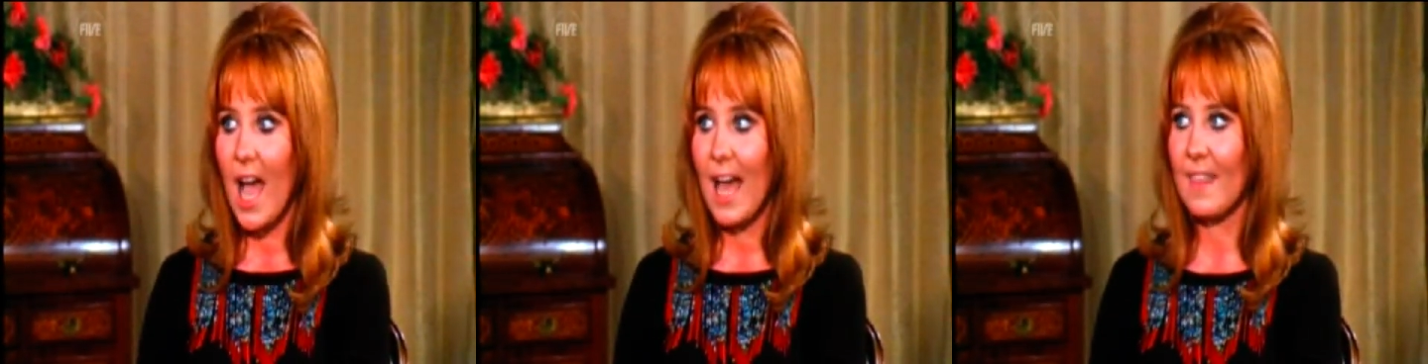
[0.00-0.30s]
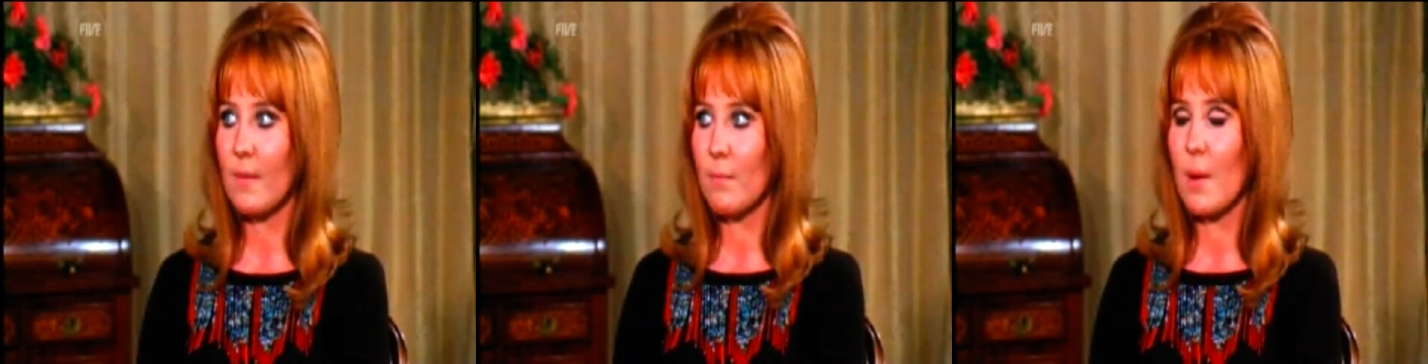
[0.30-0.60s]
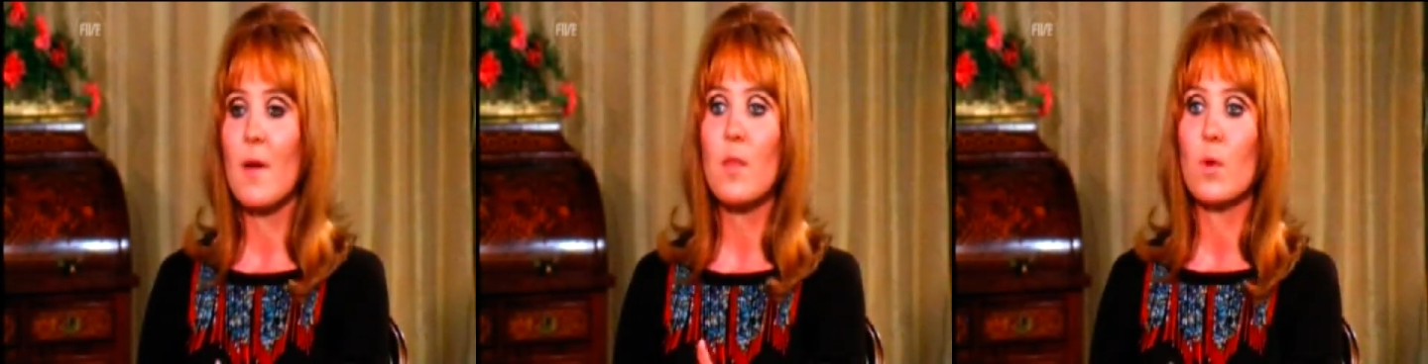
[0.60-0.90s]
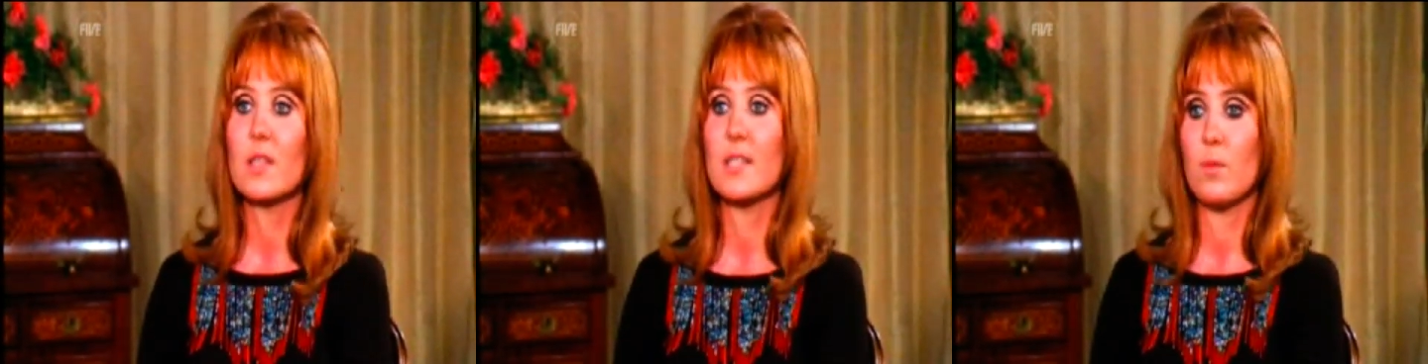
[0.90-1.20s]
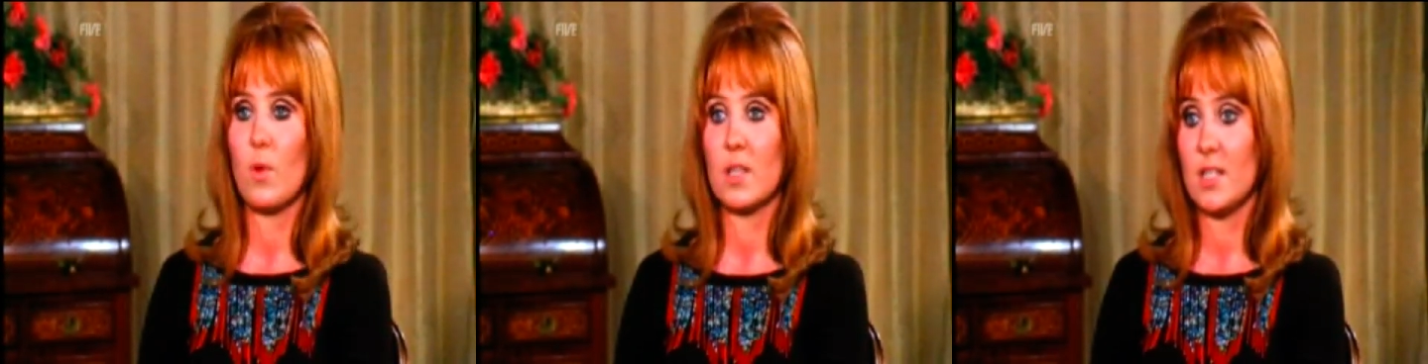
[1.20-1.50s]
I think my mother once
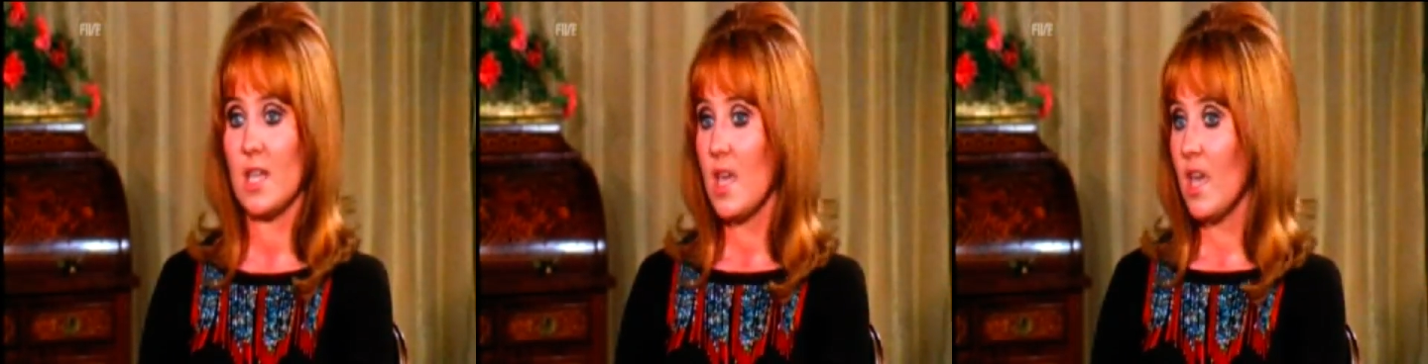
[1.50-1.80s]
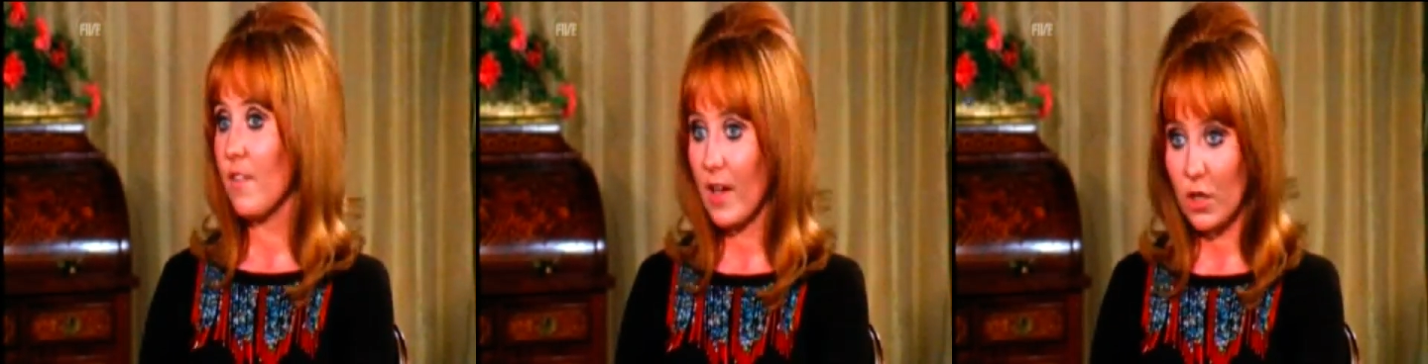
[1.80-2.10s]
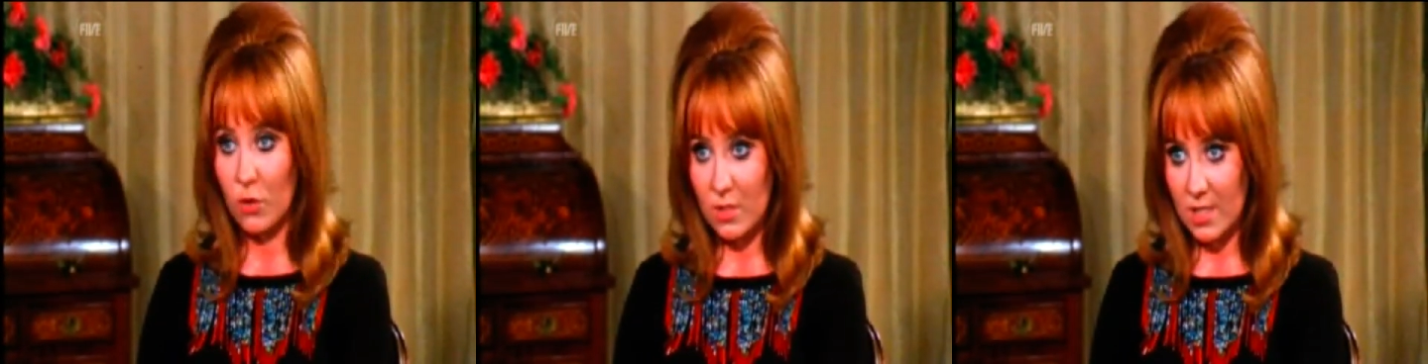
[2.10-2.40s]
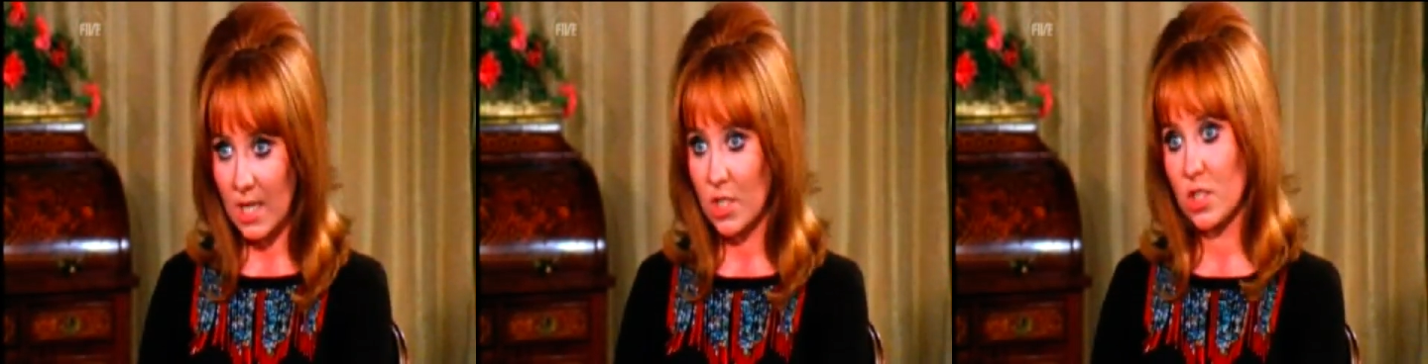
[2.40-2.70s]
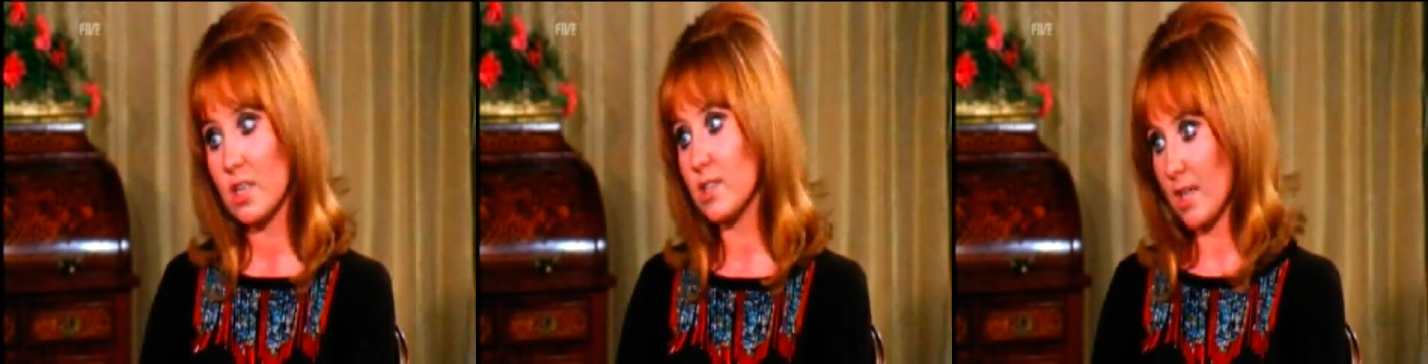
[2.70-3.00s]
said once, if I couldn't sing,
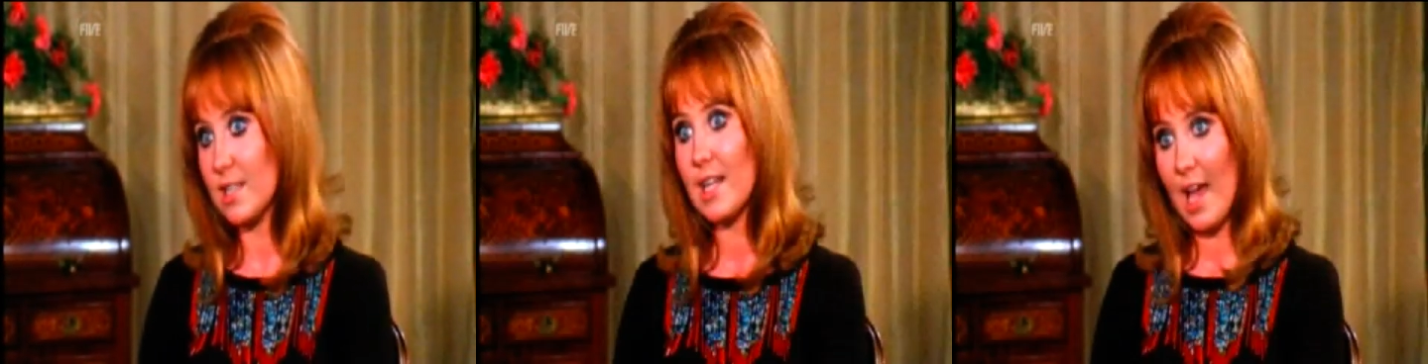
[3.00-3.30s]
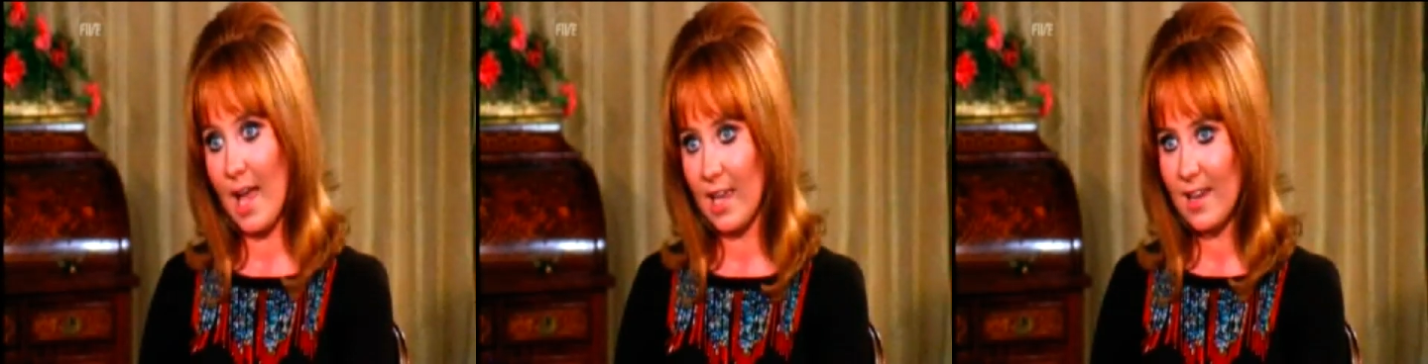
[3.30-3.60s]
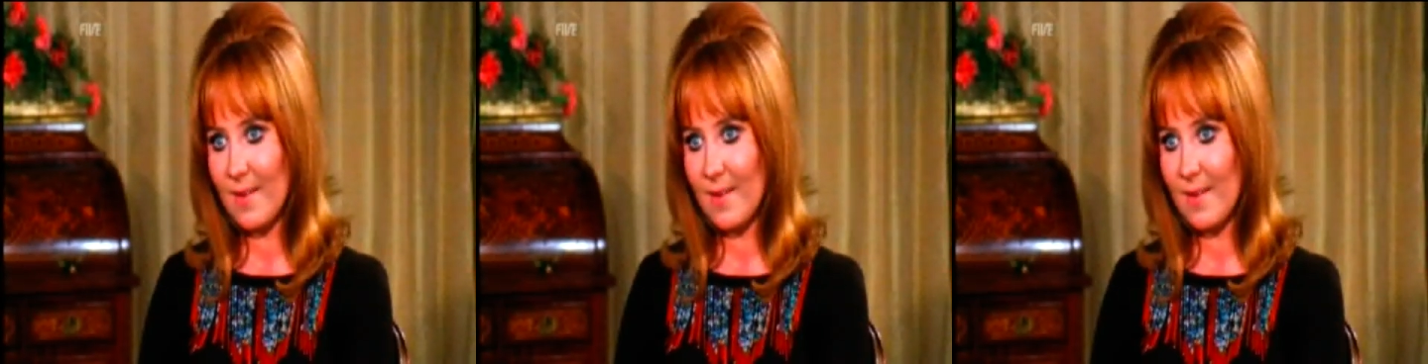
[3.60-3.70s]
she thinks I'd die.